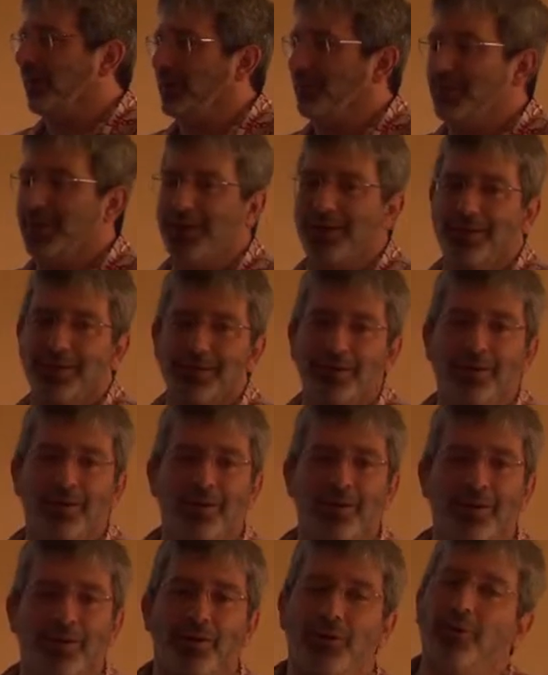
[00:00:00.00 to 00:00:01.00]
come out
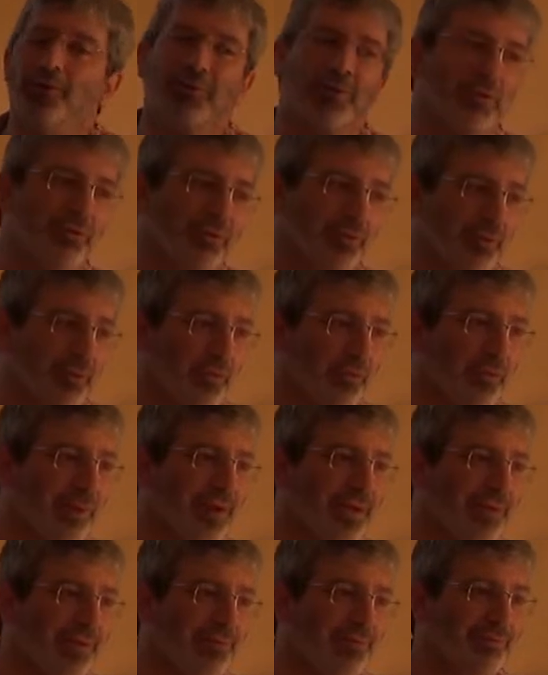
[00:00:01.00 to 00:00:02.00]
only during the
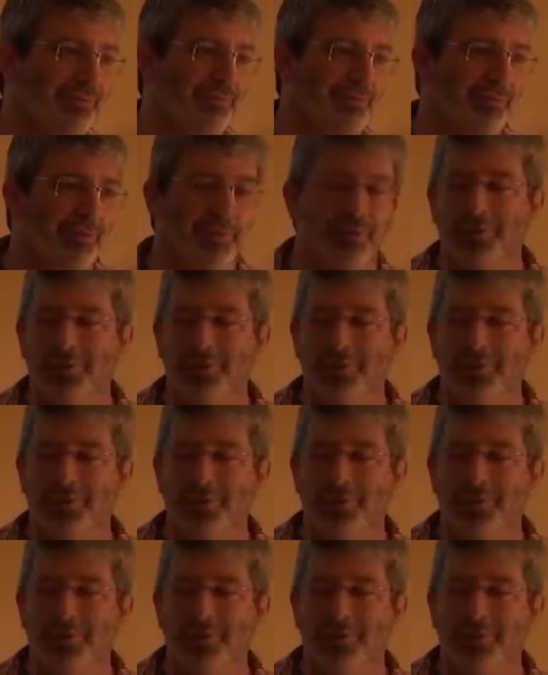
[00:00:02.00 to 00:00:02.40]
rains